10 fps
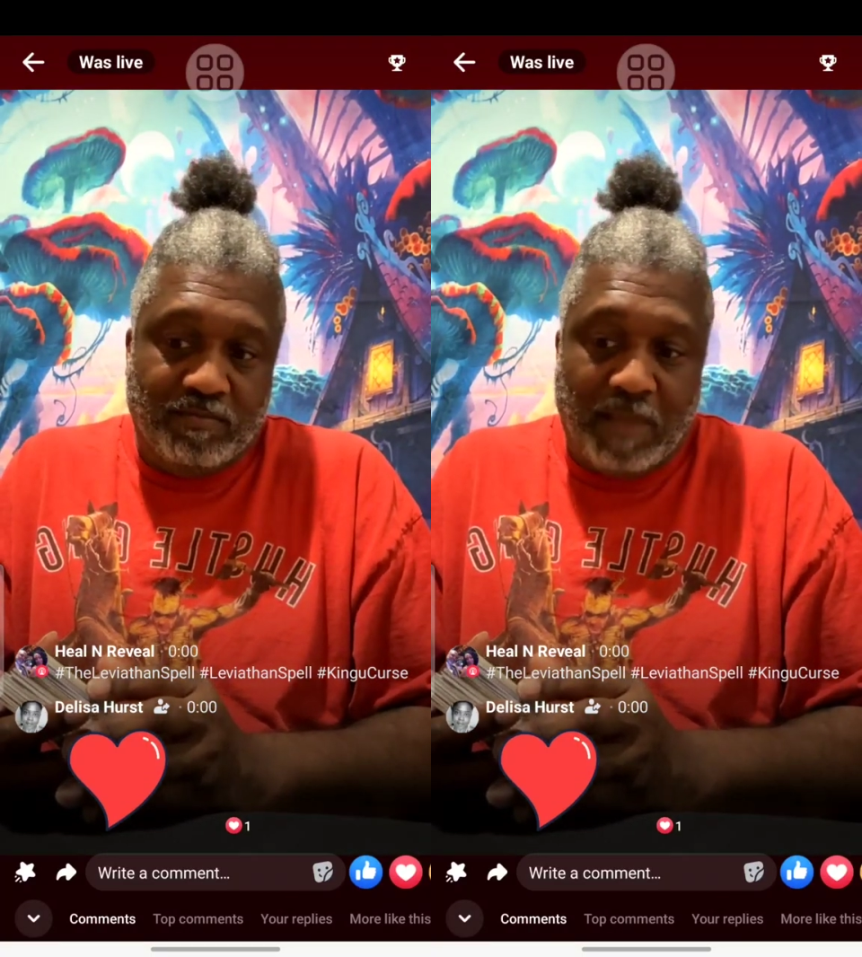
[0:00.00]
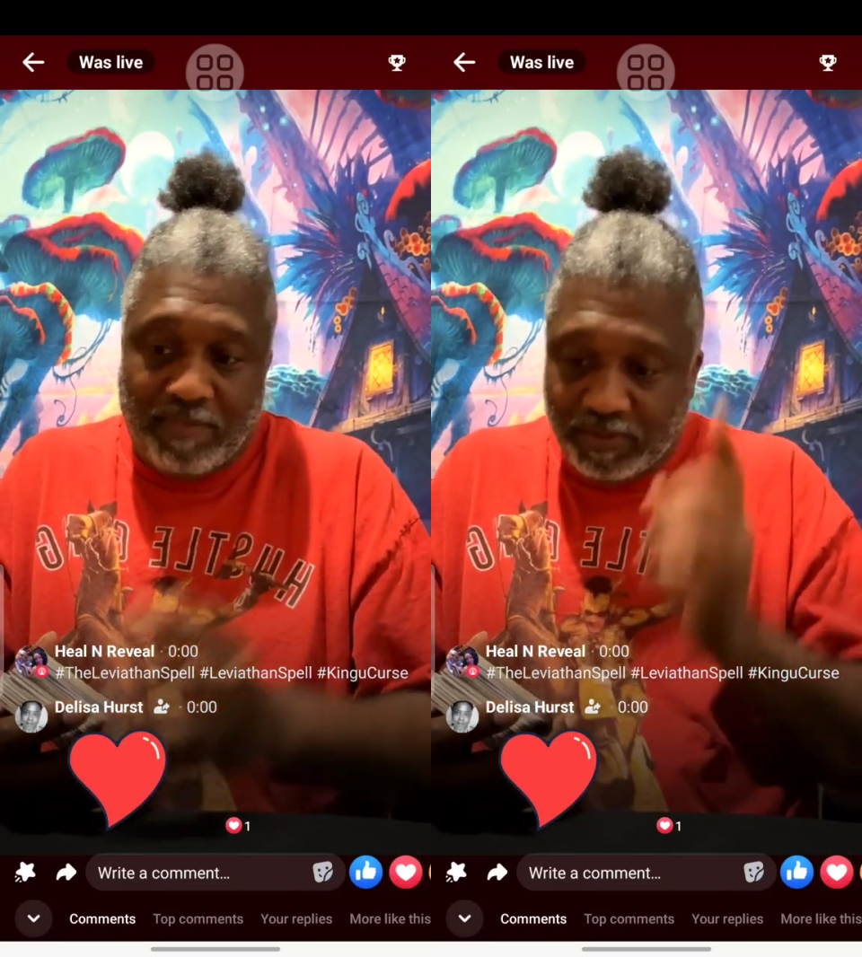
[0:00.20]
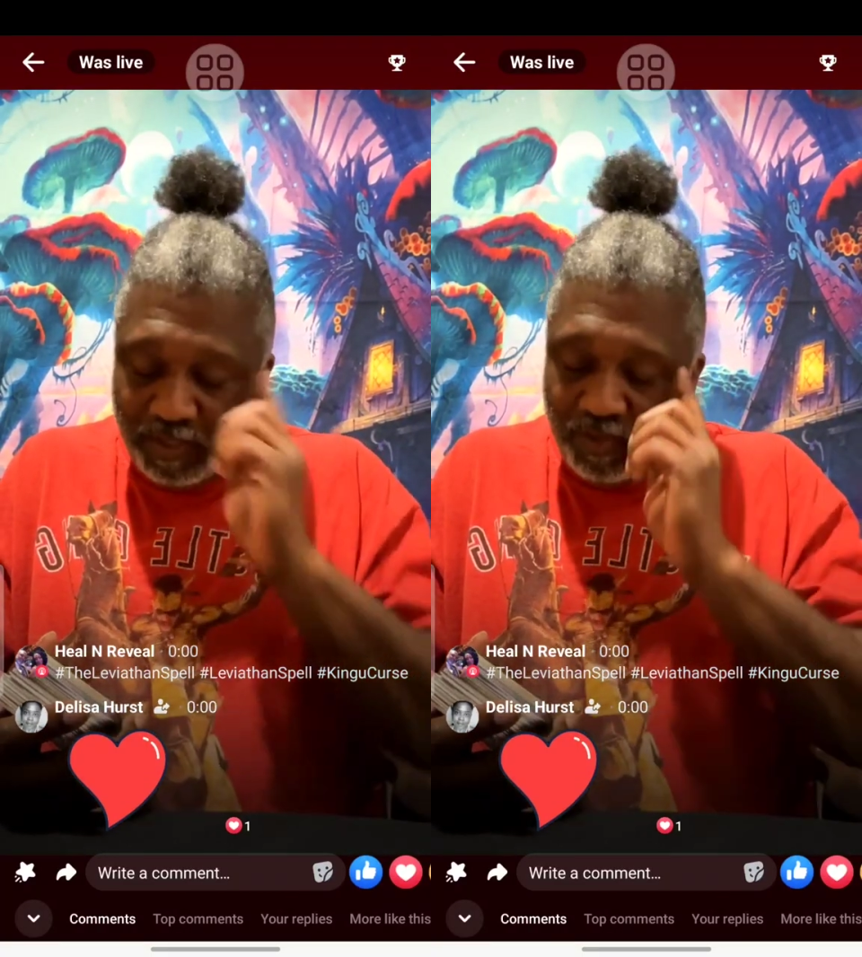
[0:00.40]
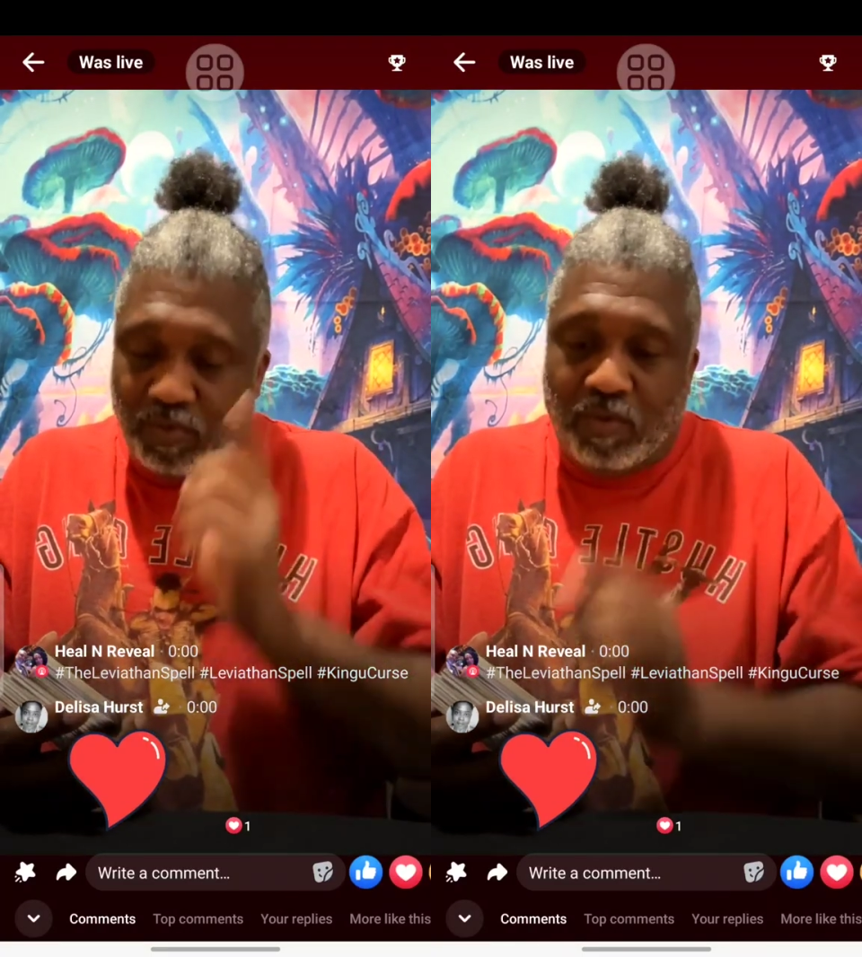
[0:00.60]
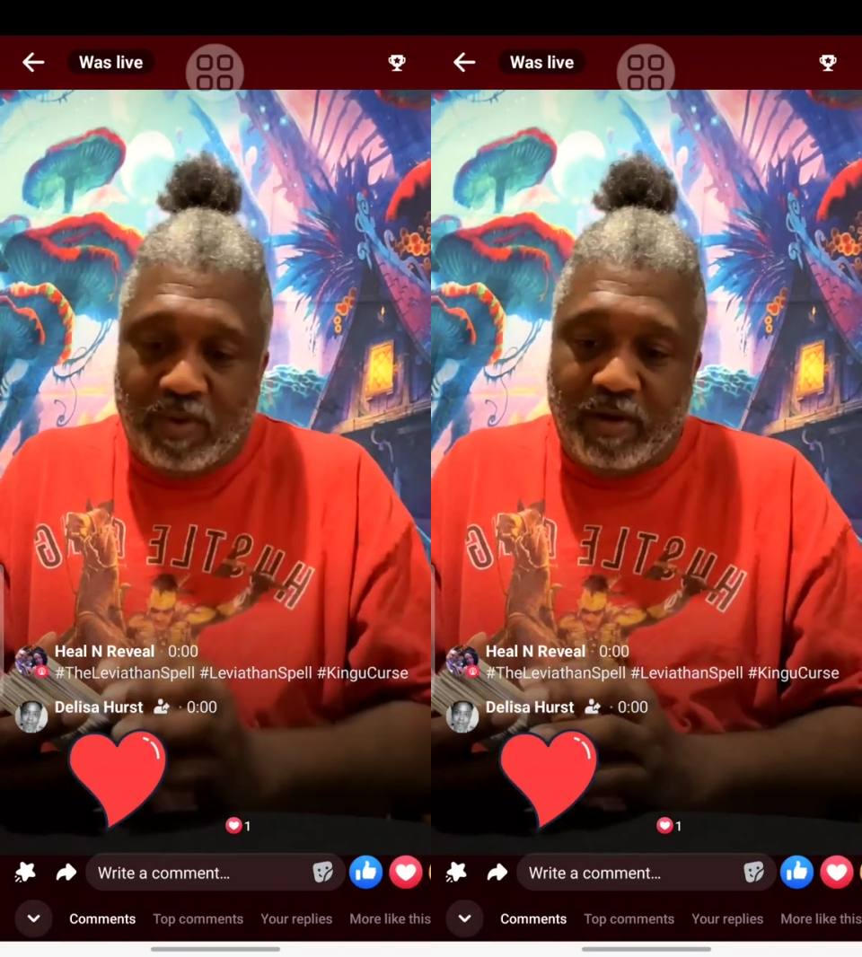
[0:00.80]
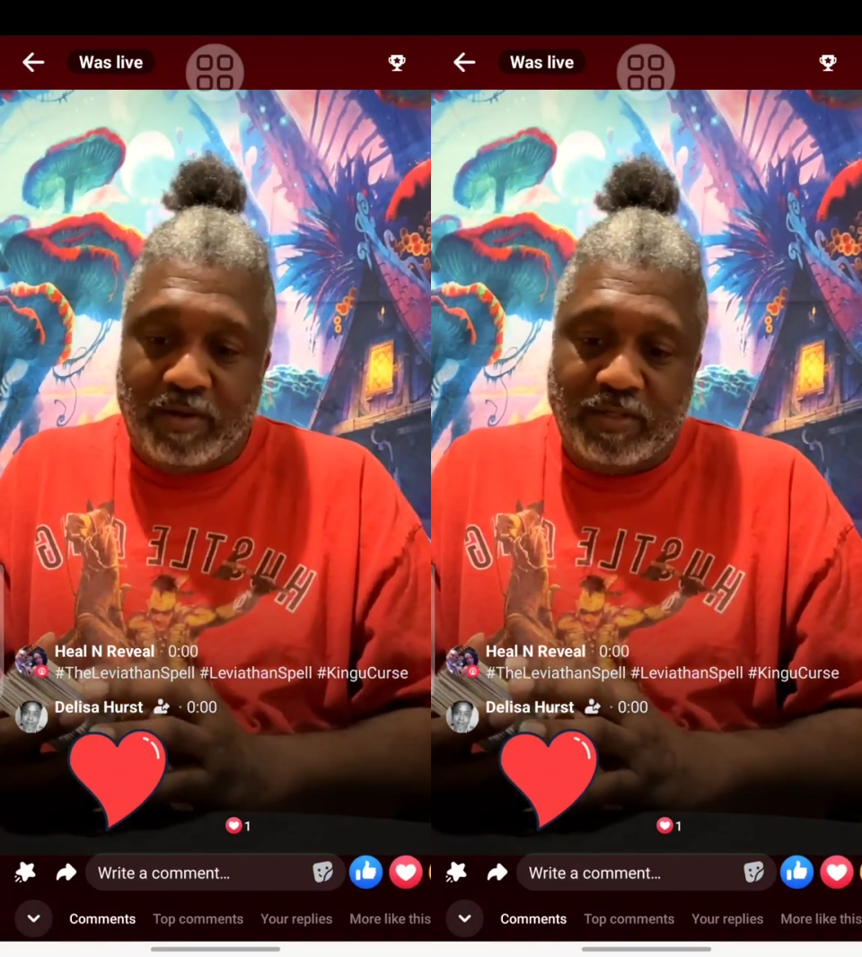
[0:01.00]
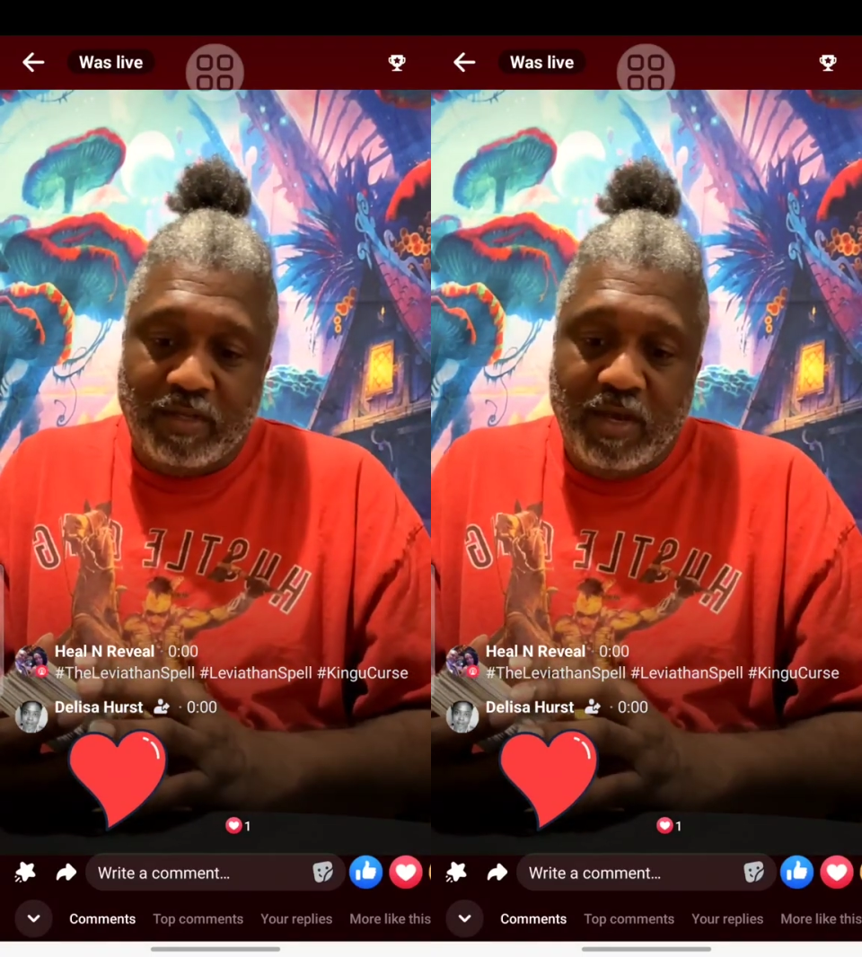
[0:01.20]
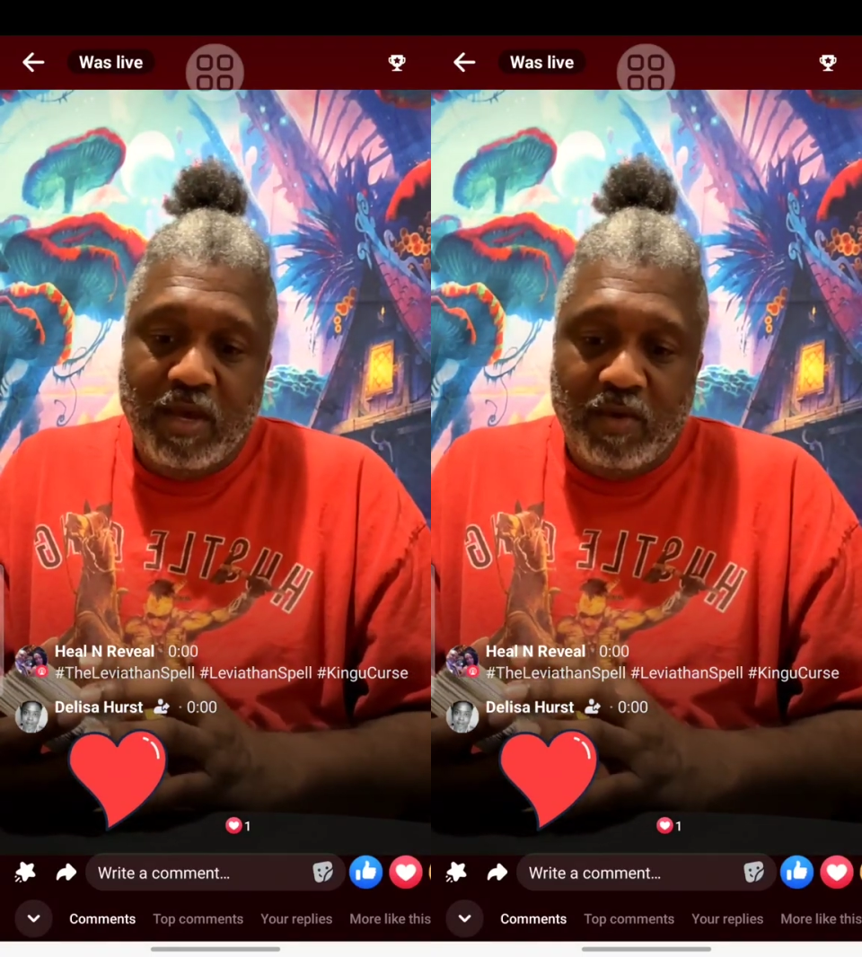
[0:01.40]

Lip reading: awareness.